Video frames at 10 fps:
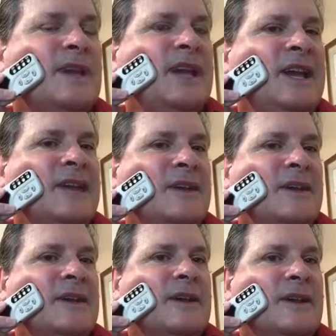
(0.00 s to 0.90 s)
And
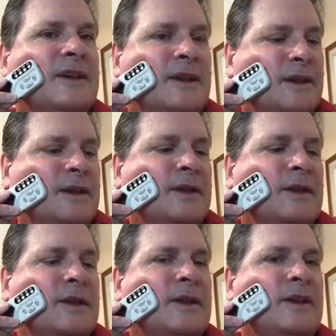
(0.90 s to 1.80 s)

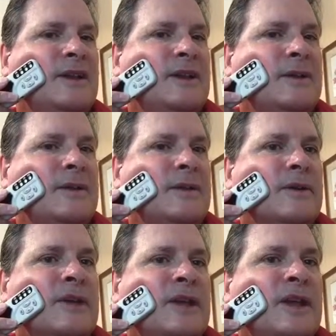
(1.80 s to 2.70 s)

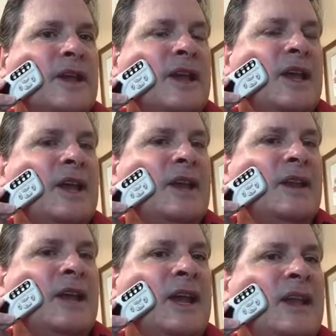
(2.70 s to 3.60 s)
here,
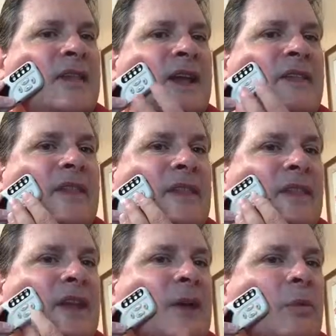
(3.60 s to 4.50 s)
and then
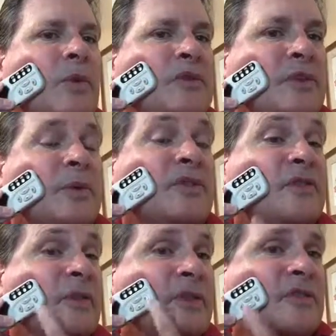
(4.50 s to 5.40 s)
it will do a
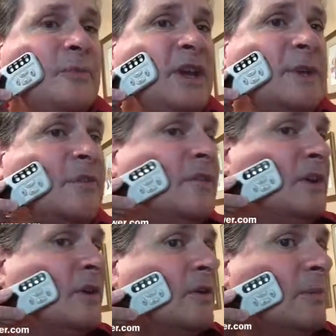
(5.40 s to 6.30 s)
series of beeps. Do
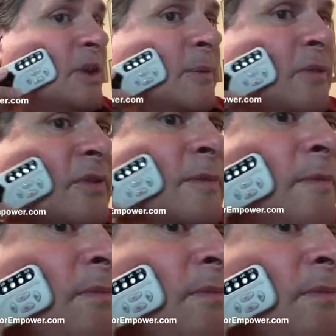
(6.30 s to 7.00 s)
you hear the beeps?